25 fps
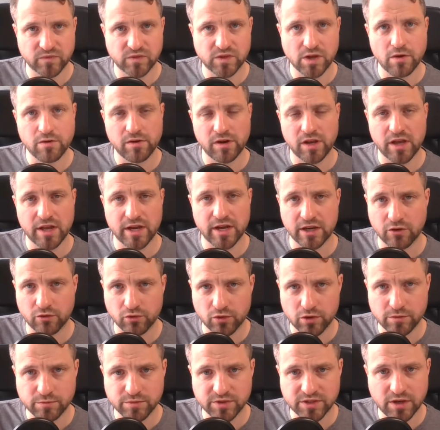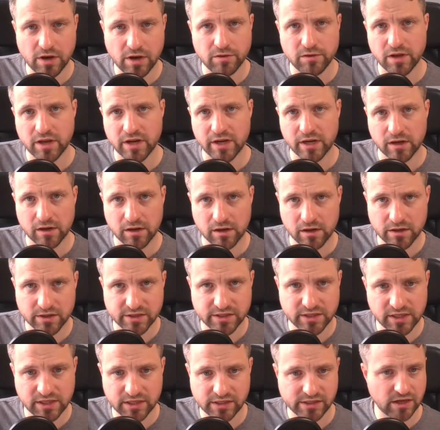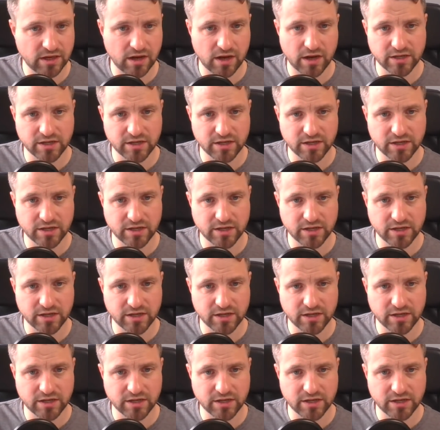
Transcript: Don't learn in groups. Don't learn in classes.